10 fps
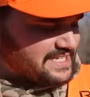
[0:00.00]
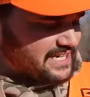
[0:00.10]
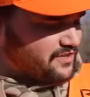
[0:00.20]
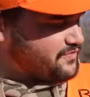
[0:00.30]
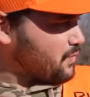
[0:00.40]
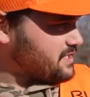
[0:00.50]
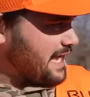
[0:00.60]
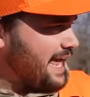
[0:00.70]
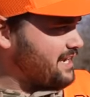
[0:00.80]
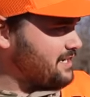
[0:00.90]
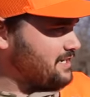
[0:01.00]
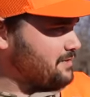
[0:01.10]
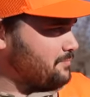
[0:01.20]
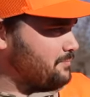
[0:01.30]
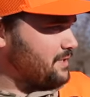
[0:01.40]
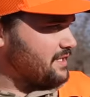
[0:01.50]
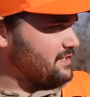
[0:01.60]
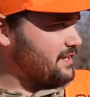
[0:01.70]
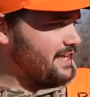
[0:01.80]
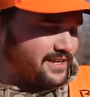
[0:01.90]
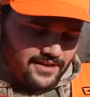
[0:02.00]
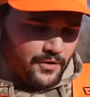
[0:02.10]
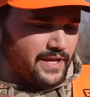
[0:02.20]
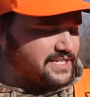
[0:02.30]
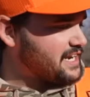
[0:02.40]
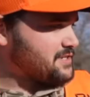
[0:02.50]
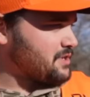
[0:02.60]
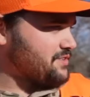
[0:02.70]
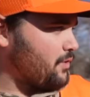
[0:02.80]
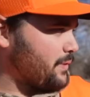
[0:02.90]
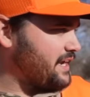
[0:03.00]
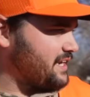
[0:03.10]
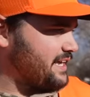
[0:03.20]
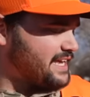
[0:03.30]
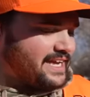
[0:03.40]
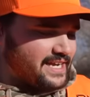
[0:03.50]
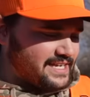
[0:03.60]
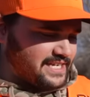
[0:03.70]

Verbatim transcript: it's like a 410, but you know isn't as much little, of a weenie. A little more.